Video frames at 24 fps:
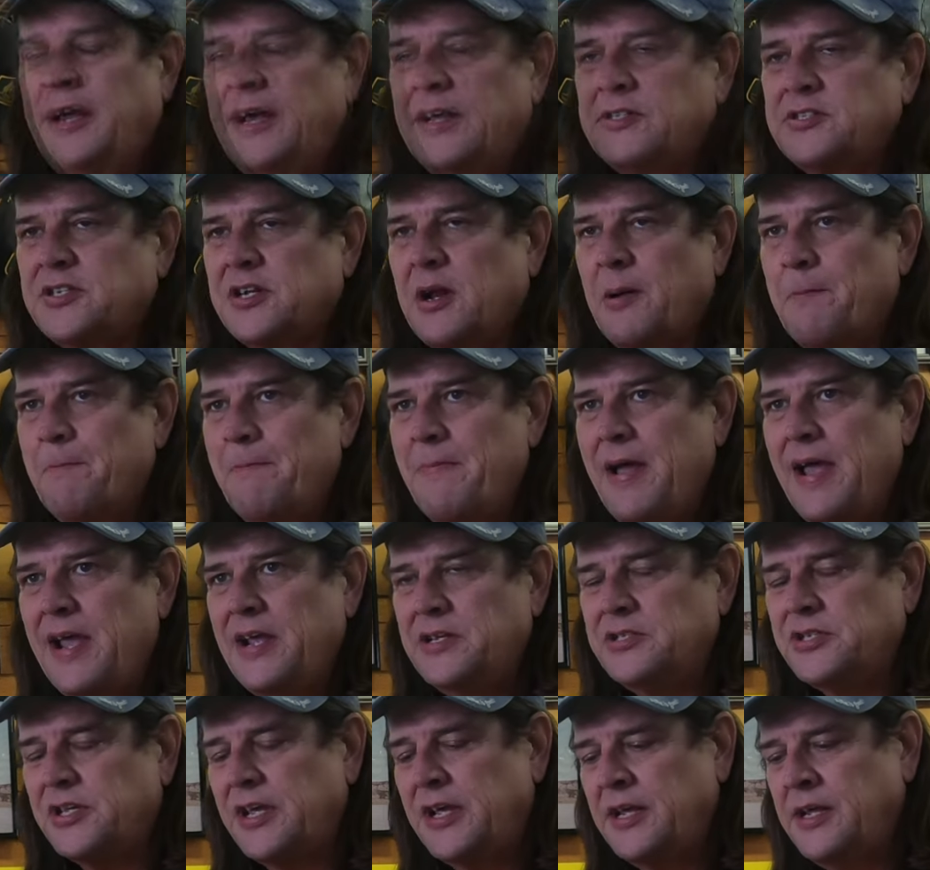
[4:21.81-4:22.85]
That's an
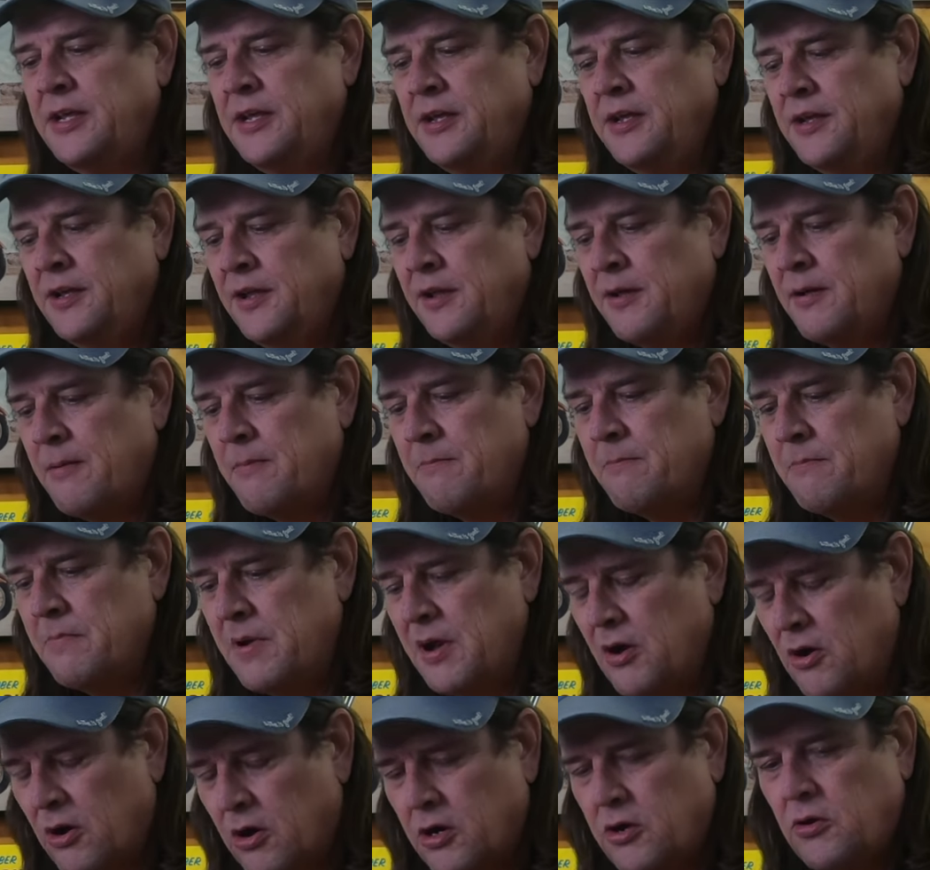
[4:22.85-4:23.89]
amazing
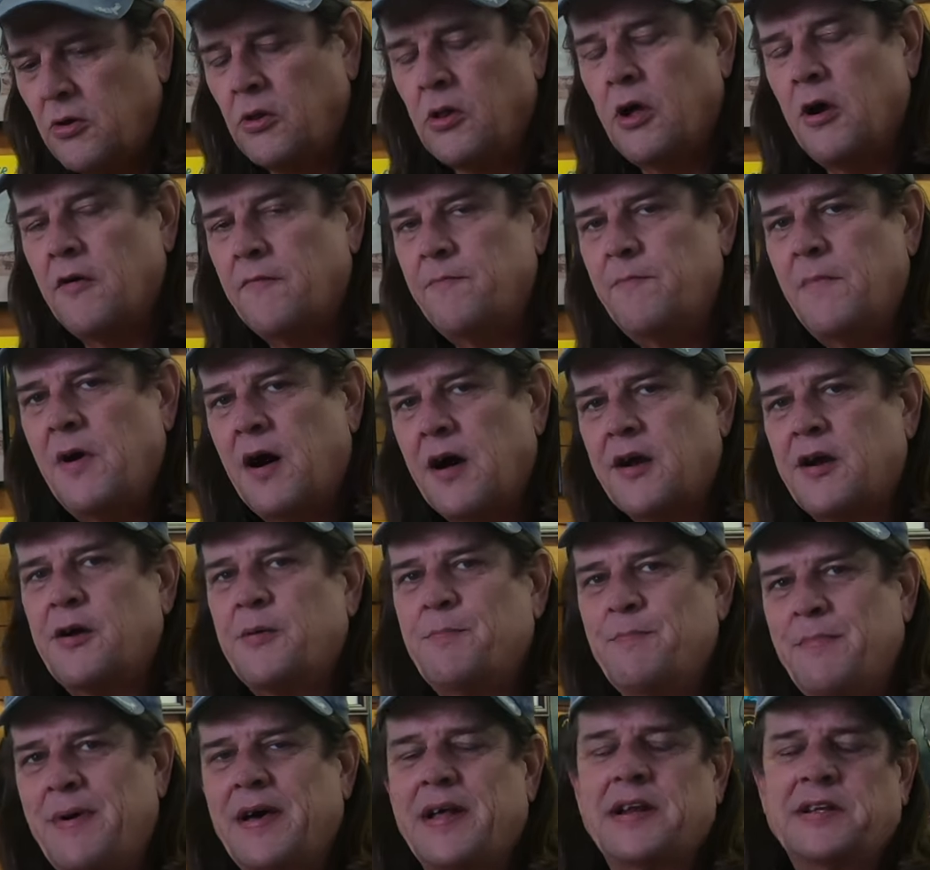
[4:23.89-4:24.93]
miracle of
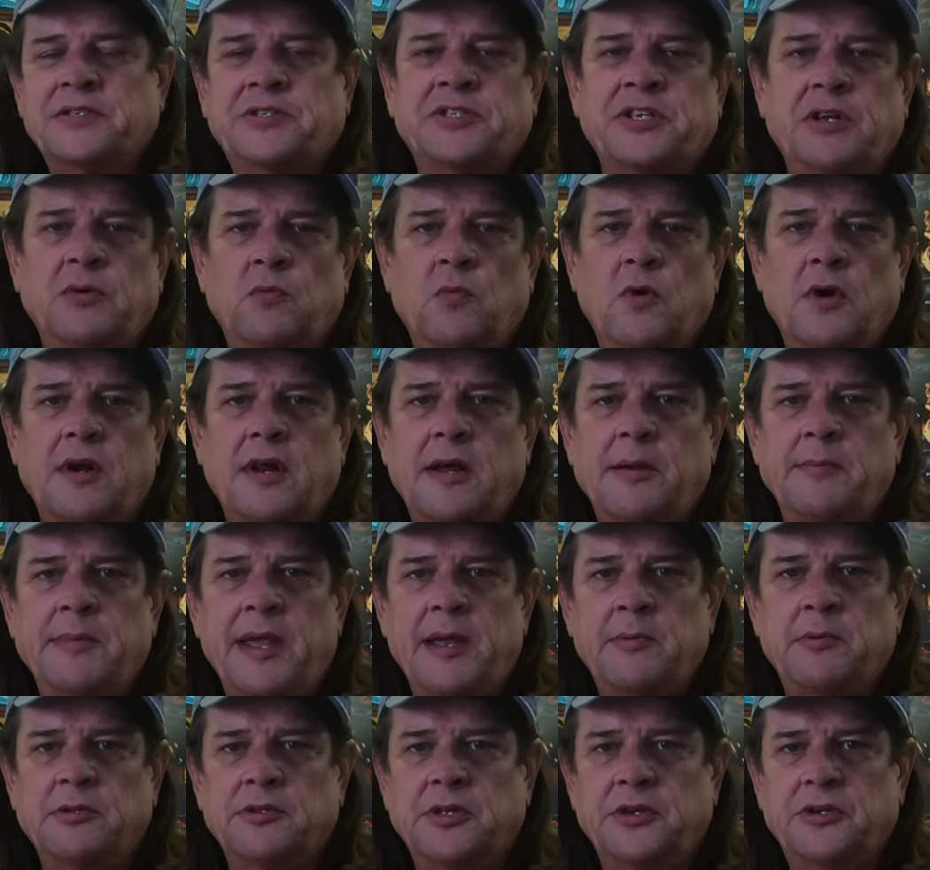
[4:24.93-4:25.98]
modern medicine, what I'm
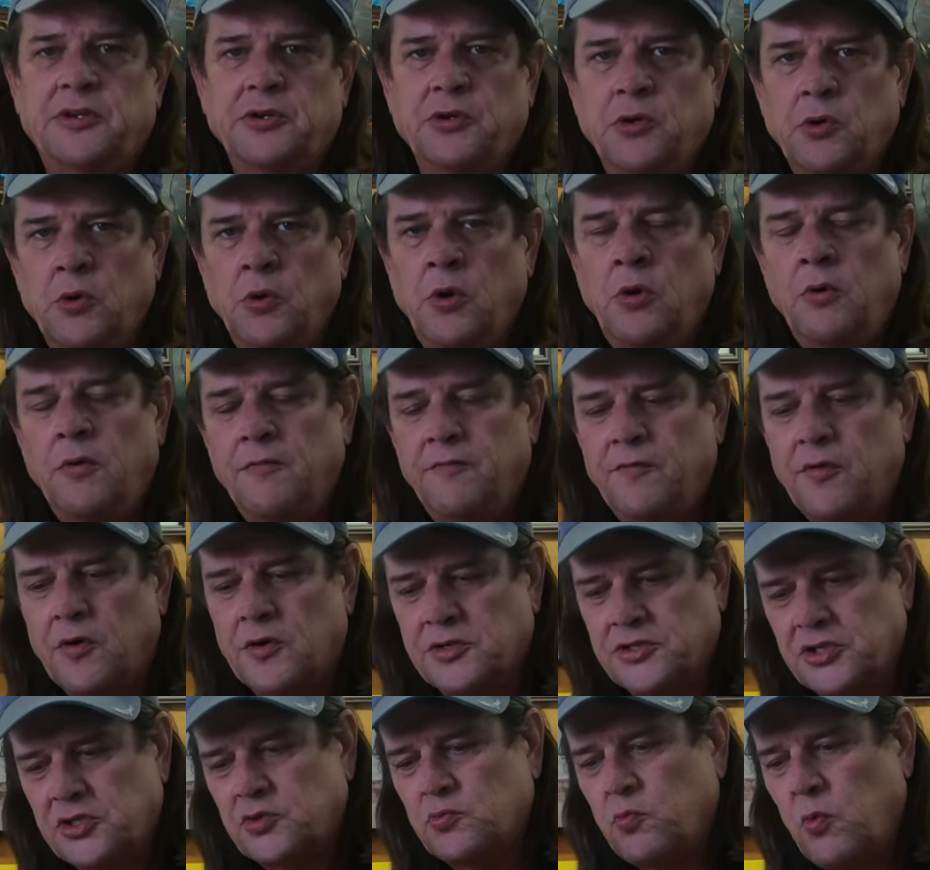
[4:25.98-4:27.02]
able to do
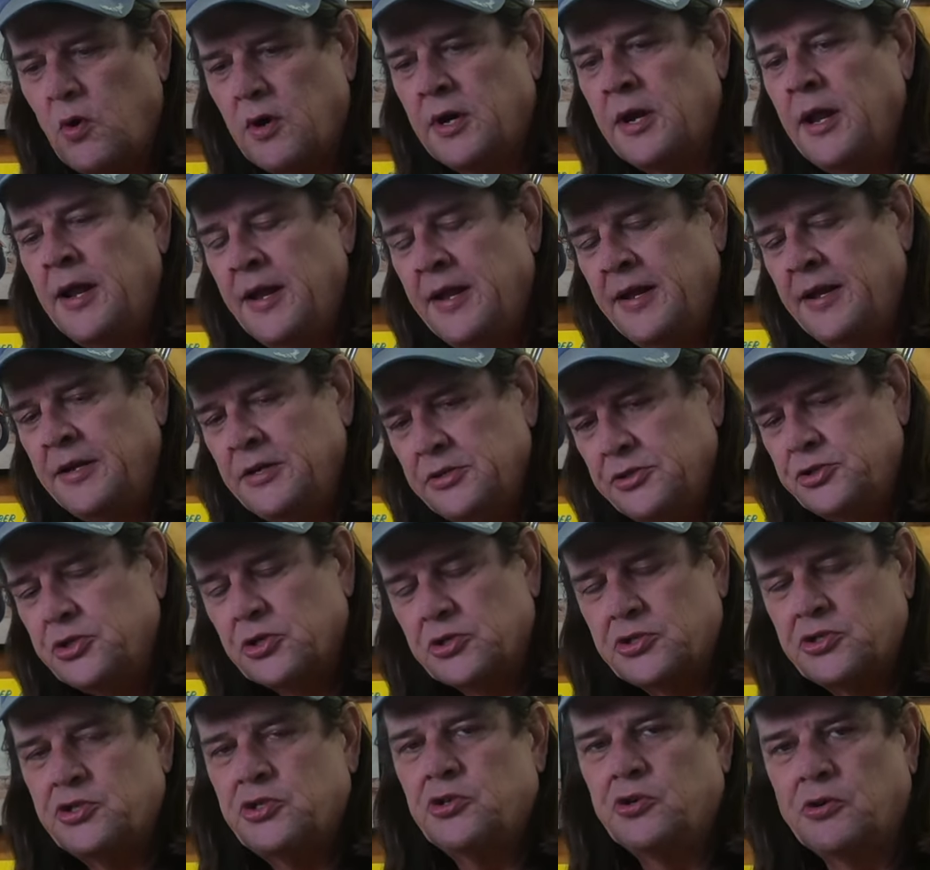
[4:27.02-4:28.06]
versus what
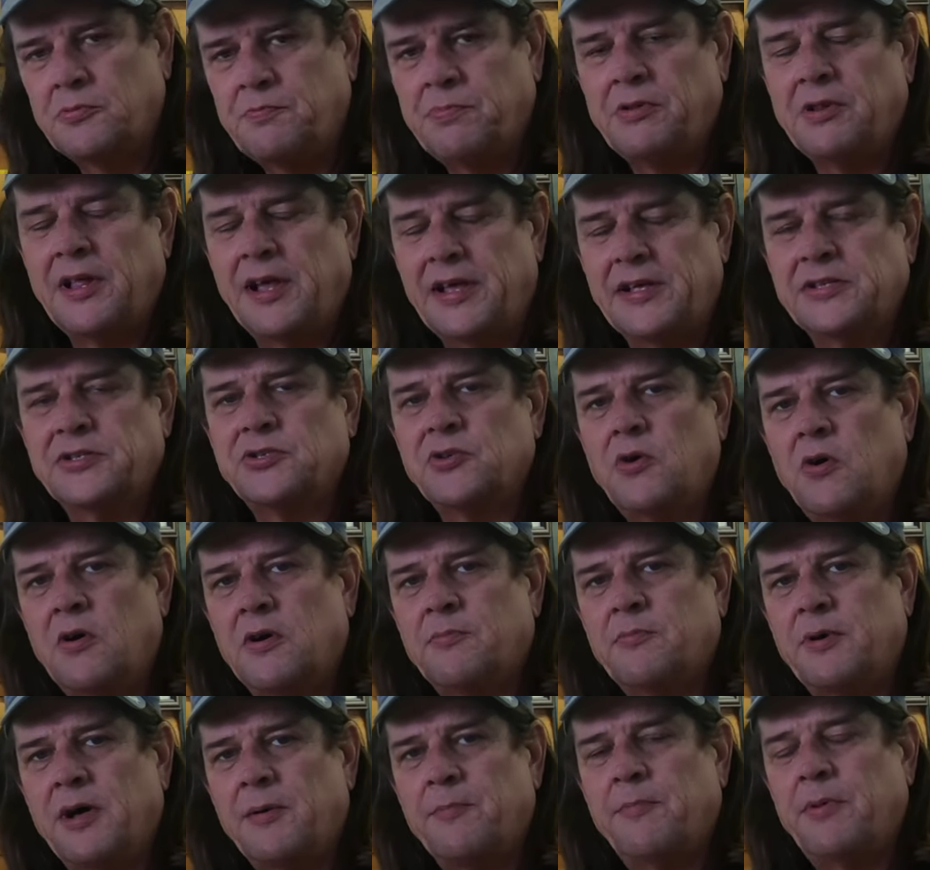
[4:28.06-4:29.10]
just took place
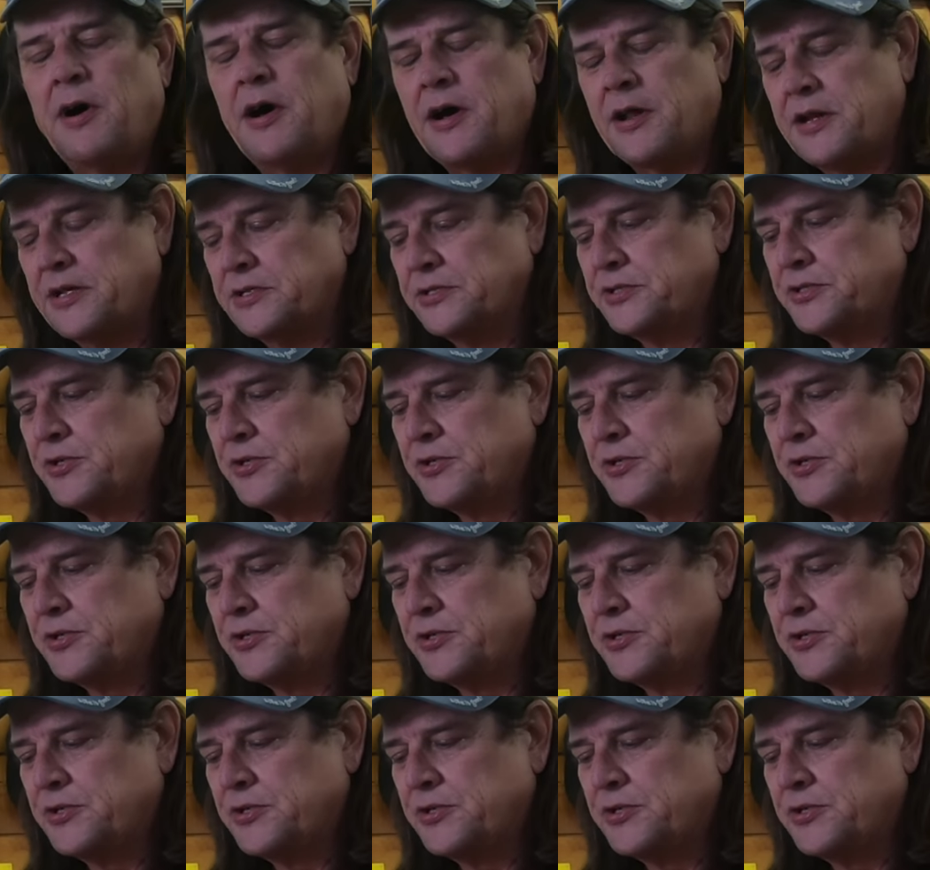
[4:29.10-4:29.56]
on my body.